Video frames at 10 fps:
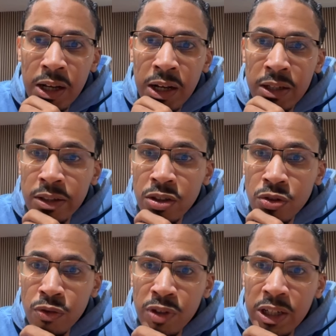and it's
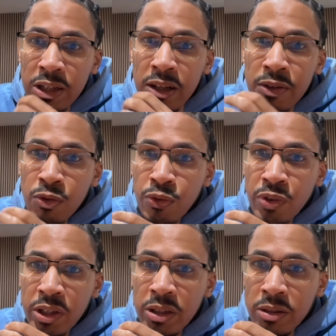not really a level
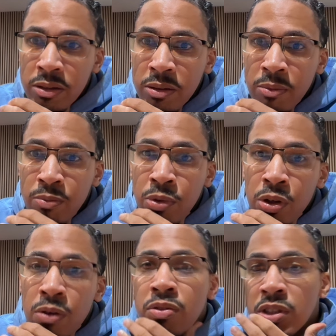thing. But
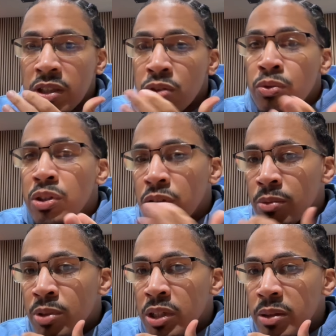obviously, it's always
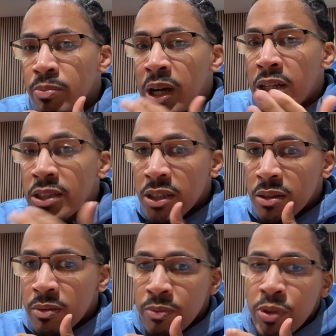going to be
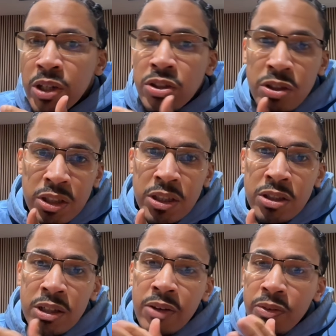balancing, but it's just easier
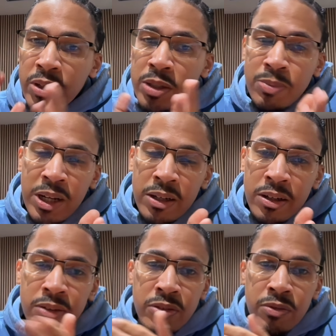to have it when it's panned
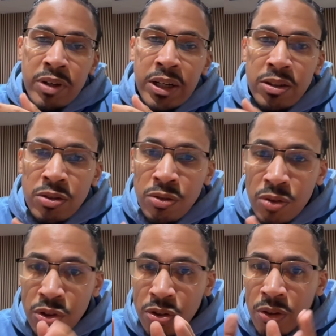left and right, so
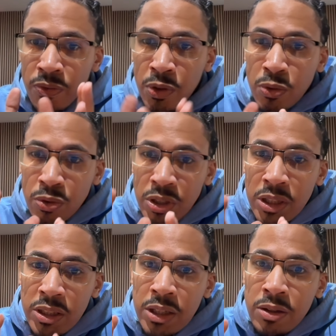it's just the vocals in
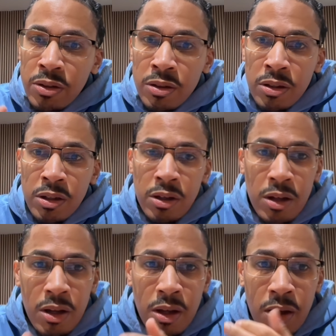the center.
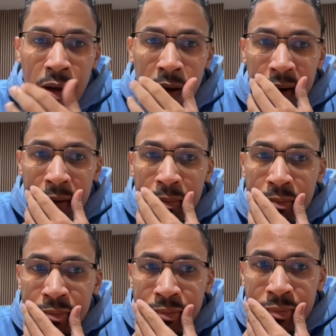
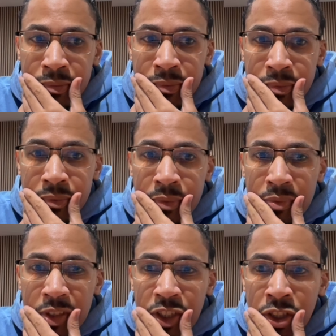Um,
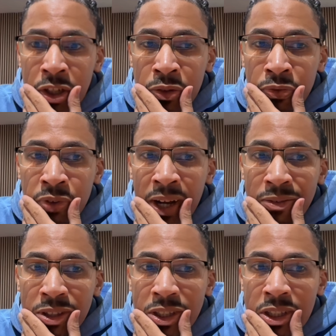channel
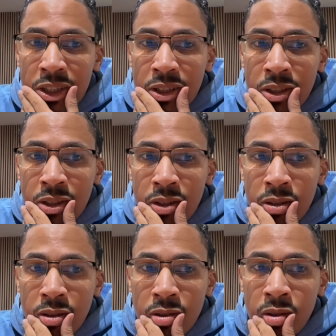five and
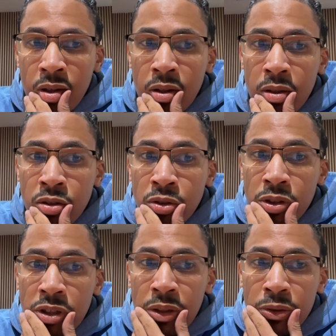six, sorry,
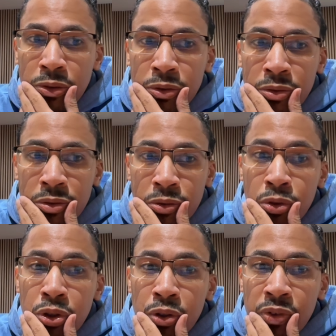channel
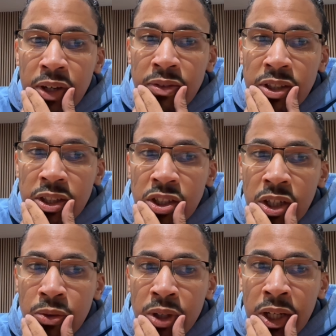audio 5 and 6,
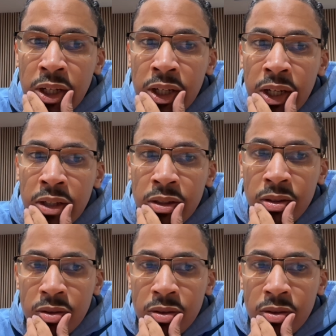channel 8 and 9